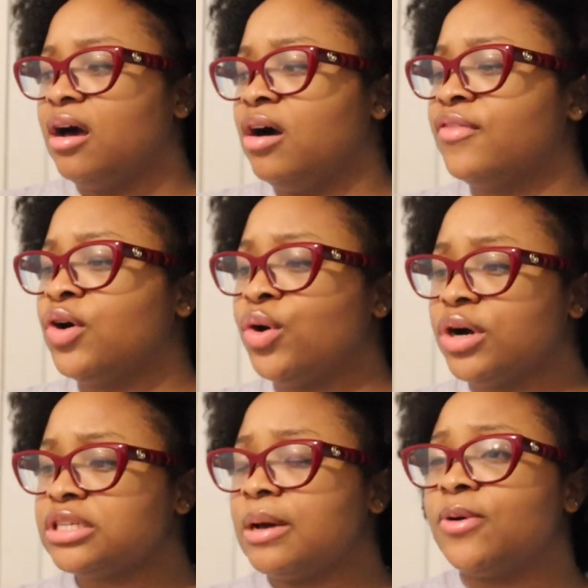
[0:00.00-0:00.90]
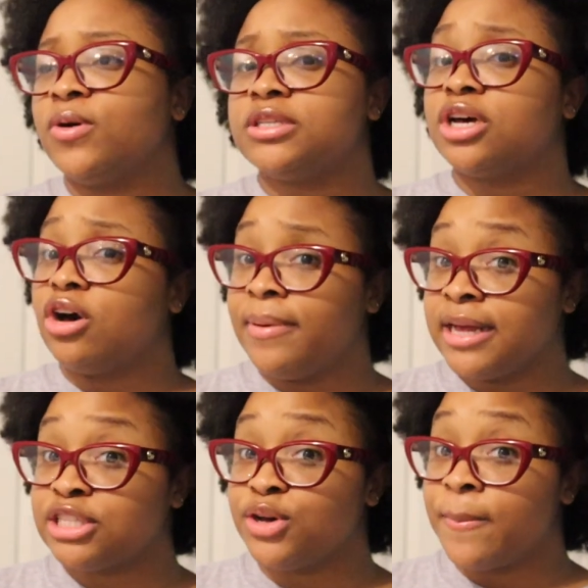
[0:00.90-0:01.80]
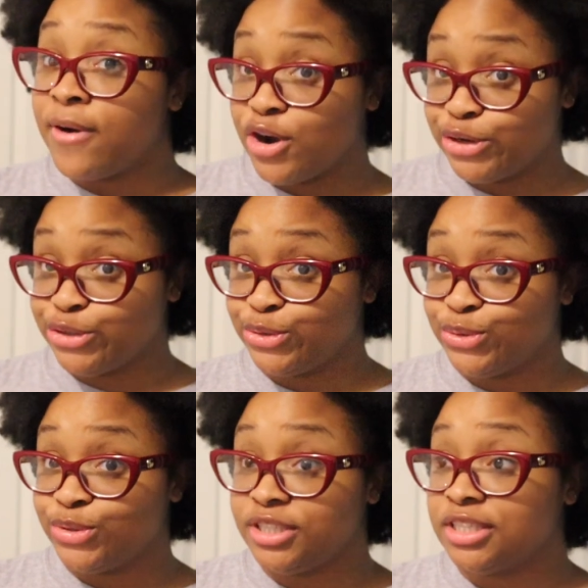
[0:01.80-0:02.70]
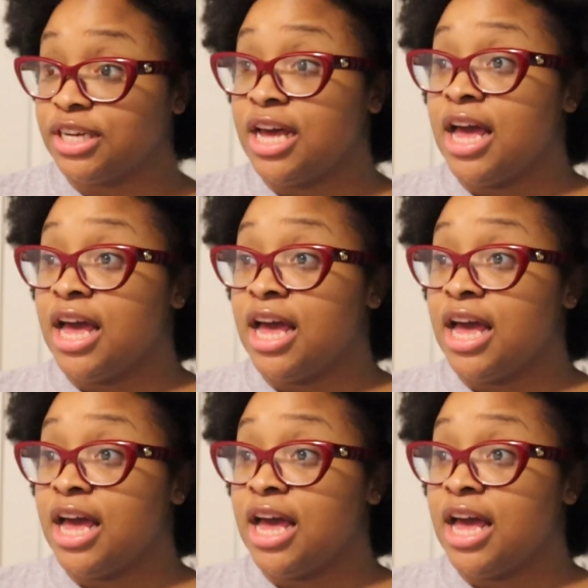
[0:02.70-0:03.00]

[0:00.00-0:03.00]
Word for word: of course i'm going to go back to marshall's